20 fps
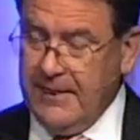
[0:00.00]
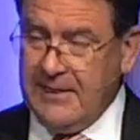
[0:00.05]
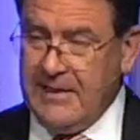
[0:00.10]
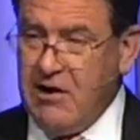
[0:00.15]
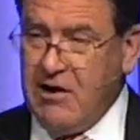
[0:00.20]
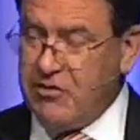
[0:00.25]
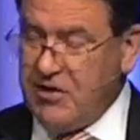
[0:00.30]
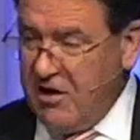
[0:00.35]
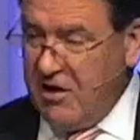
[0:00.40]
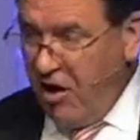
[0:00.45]

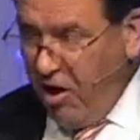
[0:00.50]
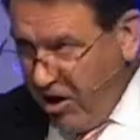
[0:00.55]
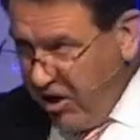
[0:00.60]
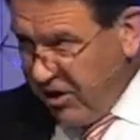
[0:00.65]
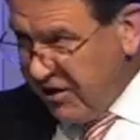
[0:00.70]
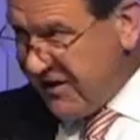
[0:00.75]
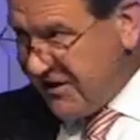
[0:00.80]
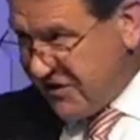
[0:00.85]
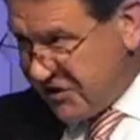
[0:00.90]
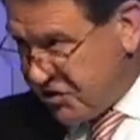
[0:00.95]
They are the
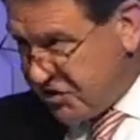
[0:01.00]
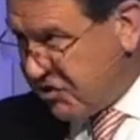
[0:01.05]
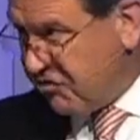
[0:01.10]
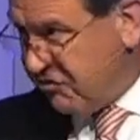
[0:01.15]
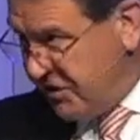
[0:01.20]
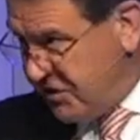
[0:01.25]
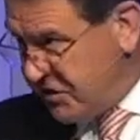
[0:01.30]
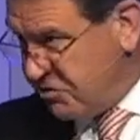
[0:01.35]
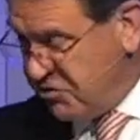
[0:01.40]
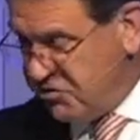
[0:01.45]
hardiest
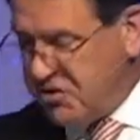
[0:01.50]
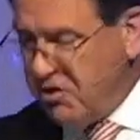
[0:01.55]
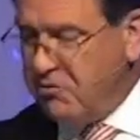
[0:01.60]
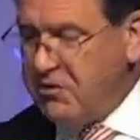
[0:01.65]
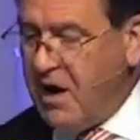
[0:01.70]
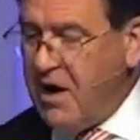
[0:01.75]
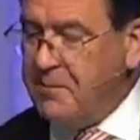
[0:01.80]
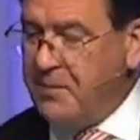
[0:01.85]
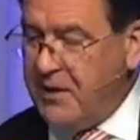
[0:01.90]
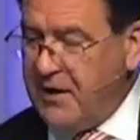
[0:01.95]
creatures
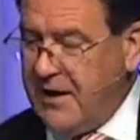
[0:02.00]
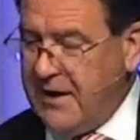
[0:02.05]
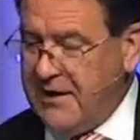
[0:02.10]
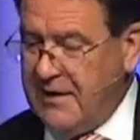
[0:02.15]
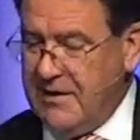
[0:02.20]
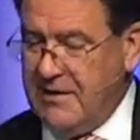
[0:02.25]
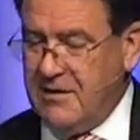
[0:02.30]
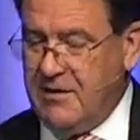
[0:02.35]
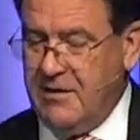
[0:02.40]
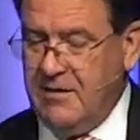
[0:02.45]
on our
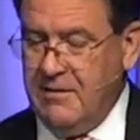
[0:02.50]
planet.